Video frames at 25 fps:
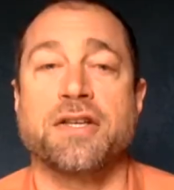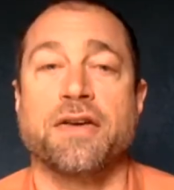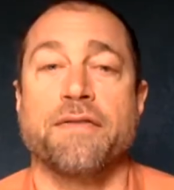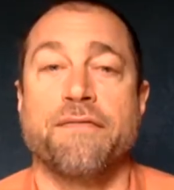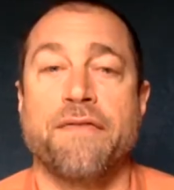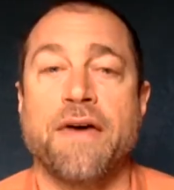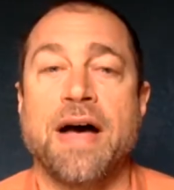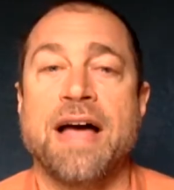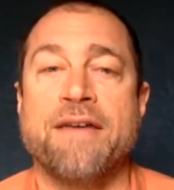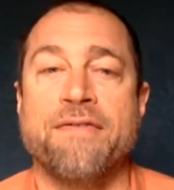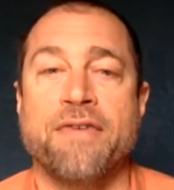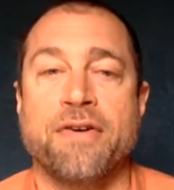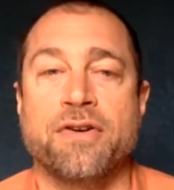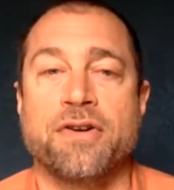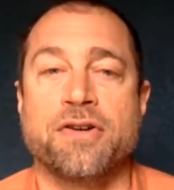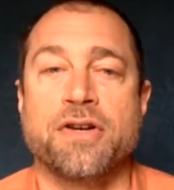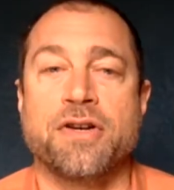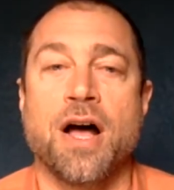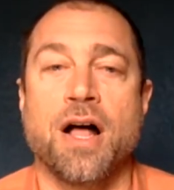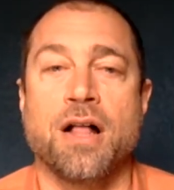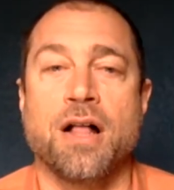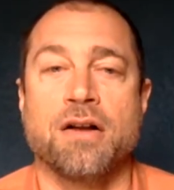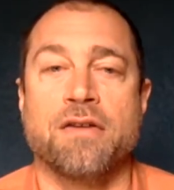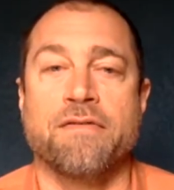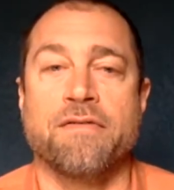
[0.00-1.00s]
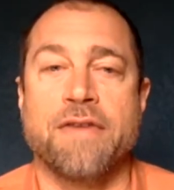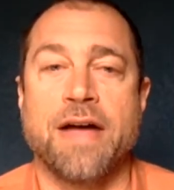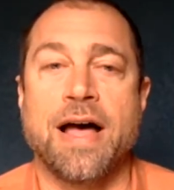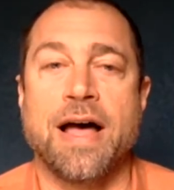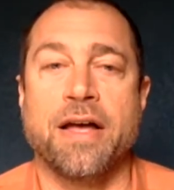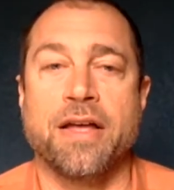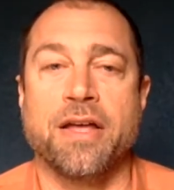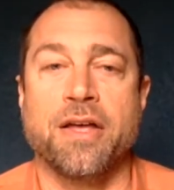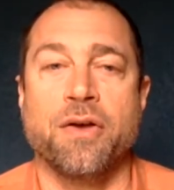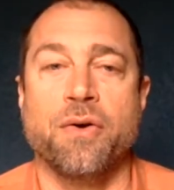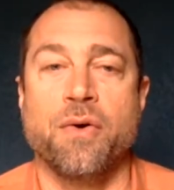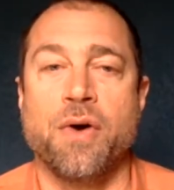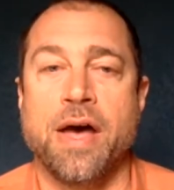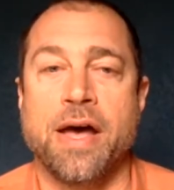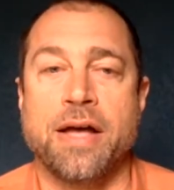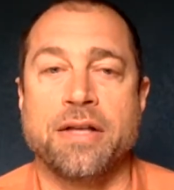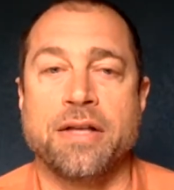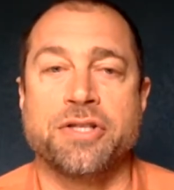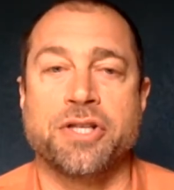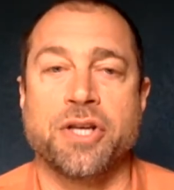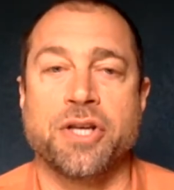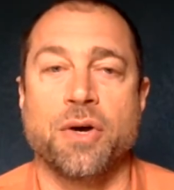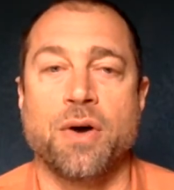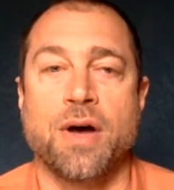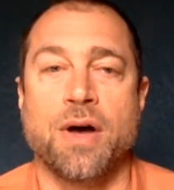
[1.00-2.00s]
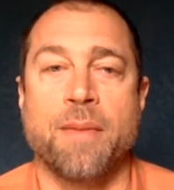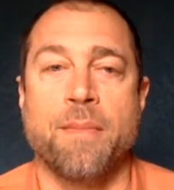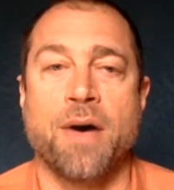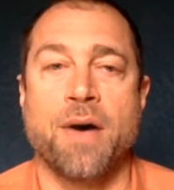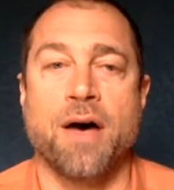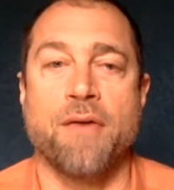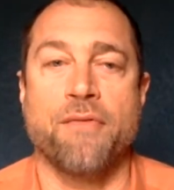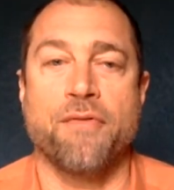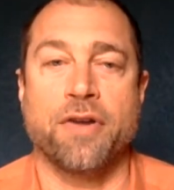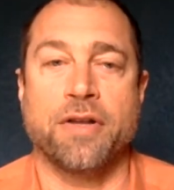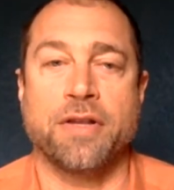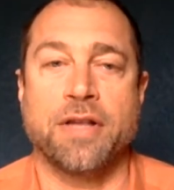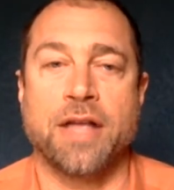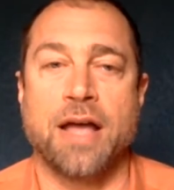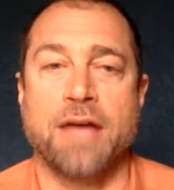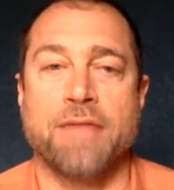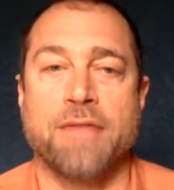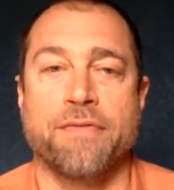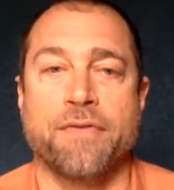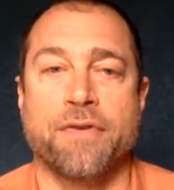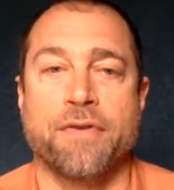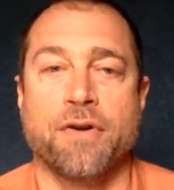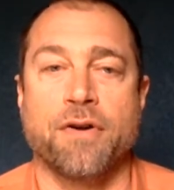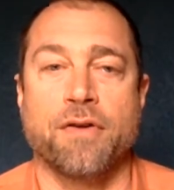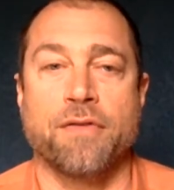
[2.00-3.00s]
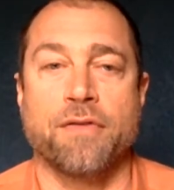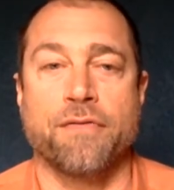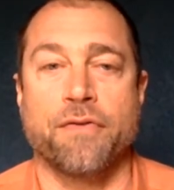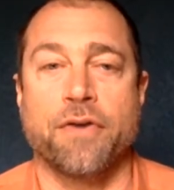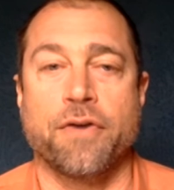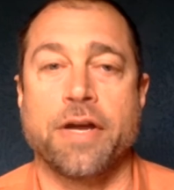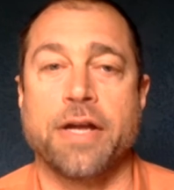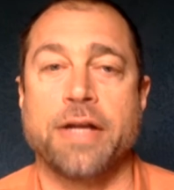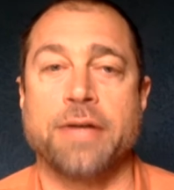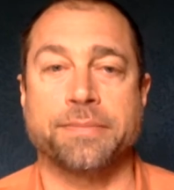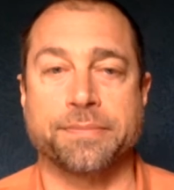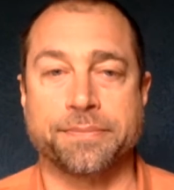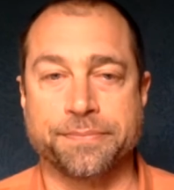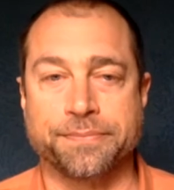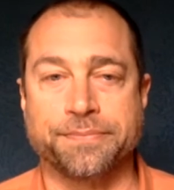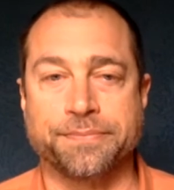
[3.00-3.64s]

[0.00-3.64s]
a $500 value, and so I'm offering that for free.